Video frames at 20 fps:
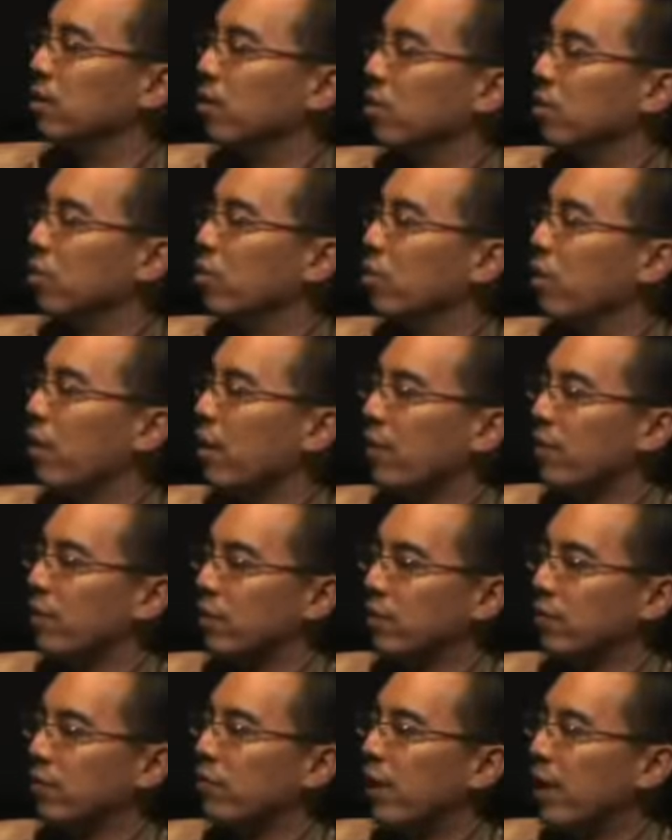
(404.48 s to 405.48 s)
you know, you have
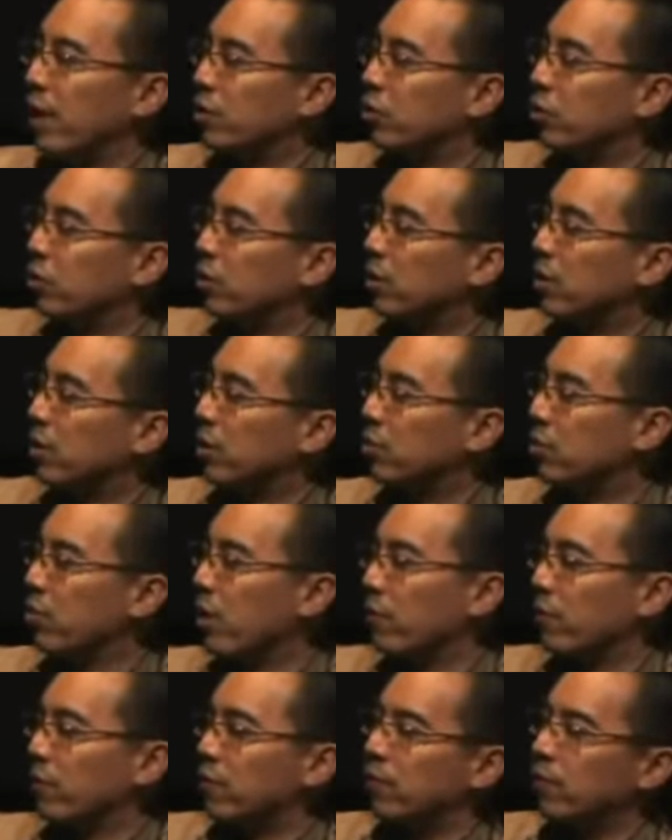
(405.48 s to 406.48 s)
a fraction and you
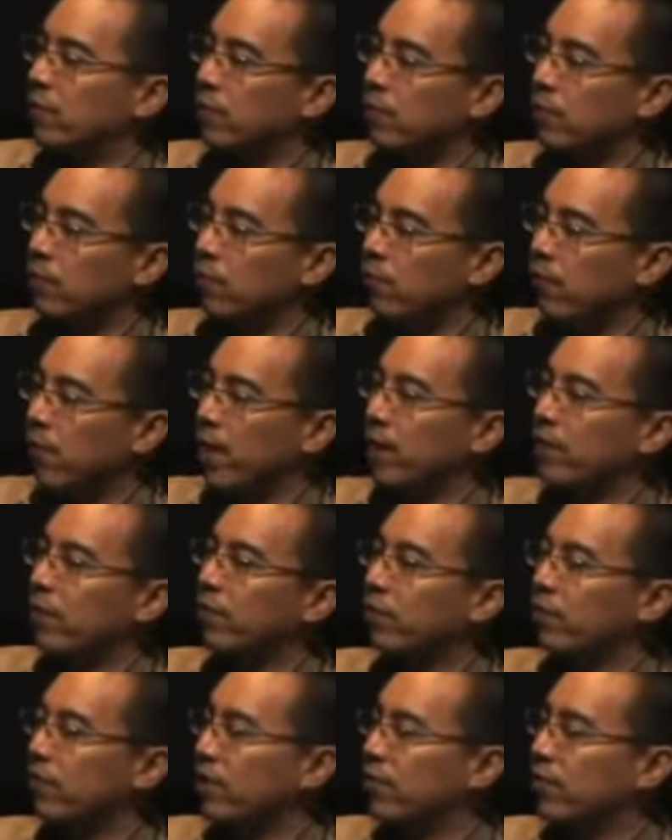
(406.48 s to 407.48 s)
have a fight of
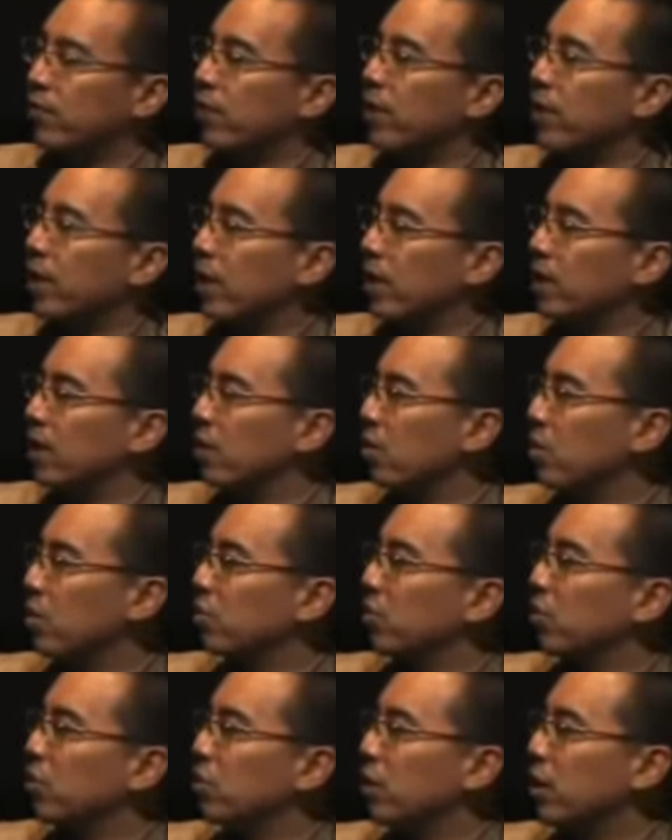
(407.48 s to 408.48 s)
different
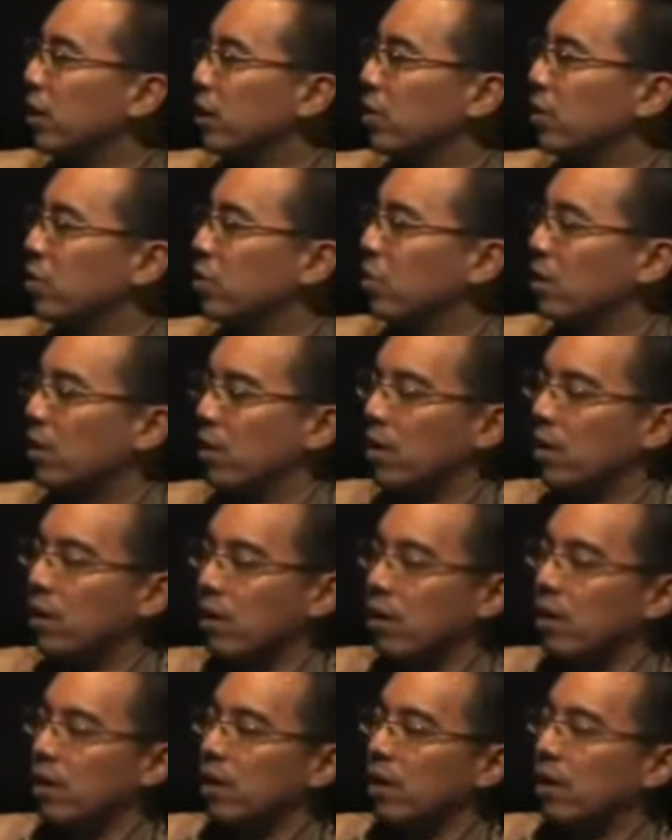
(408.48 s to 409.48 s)
ideology, and you are
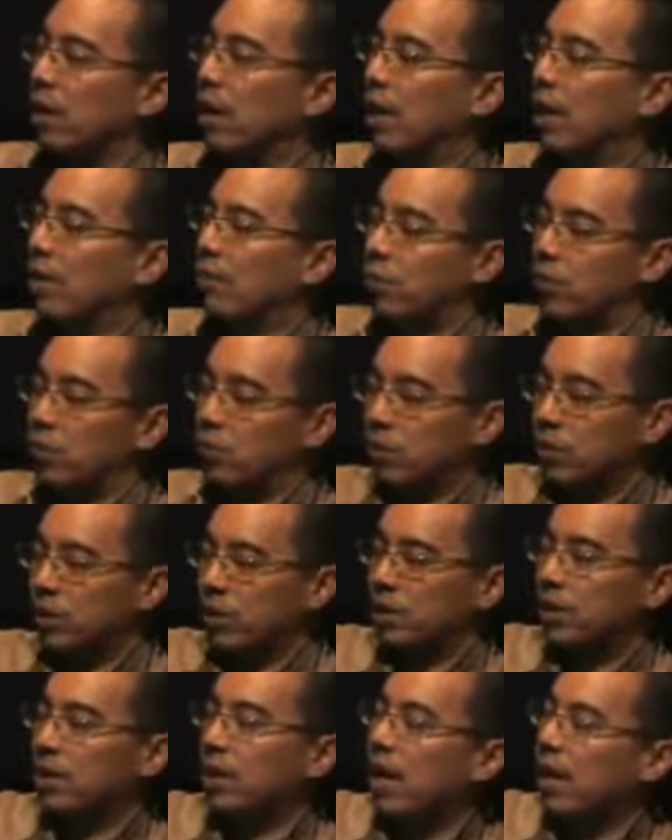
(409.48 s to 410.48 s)
labeled
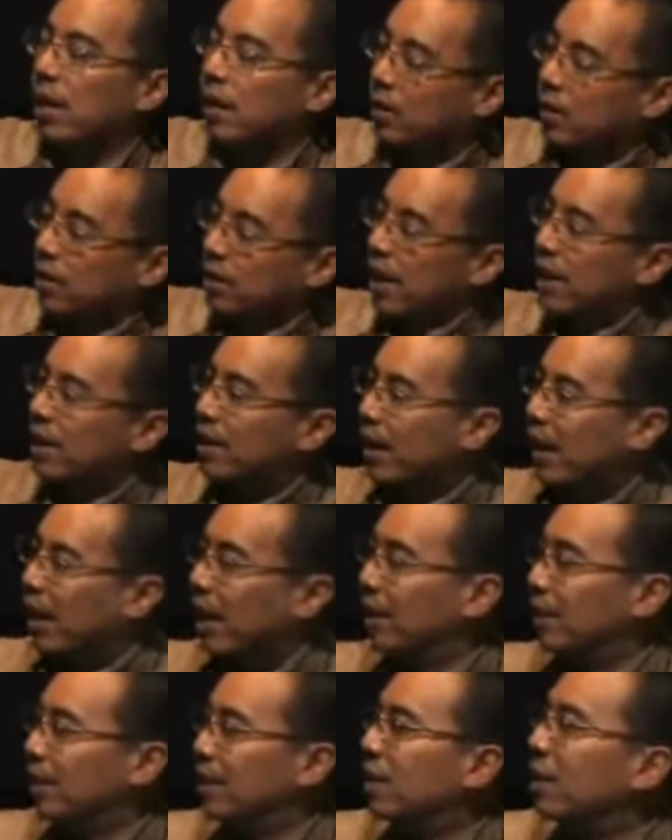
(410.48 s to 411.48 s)
this color, that
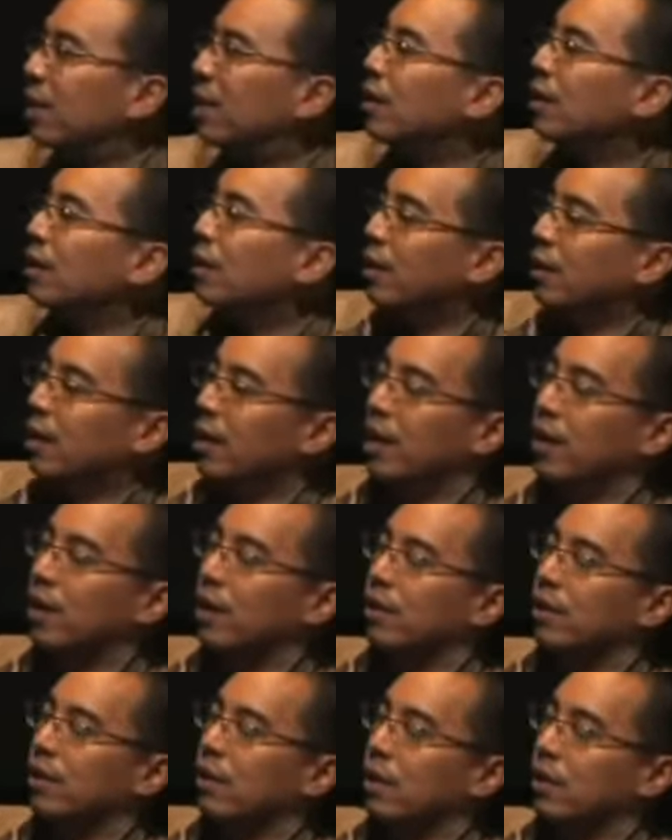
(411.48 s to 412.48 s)
color,
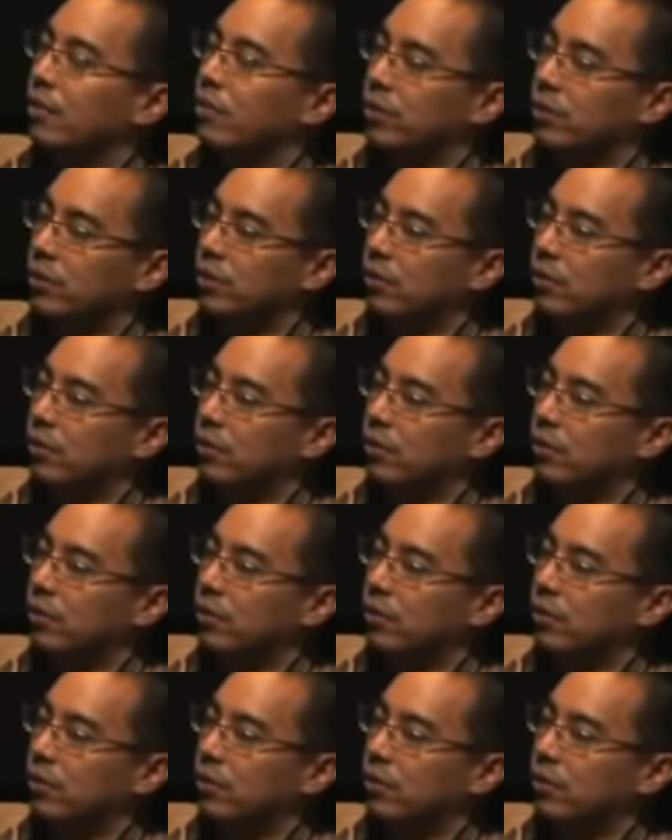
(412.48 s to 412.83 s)
and I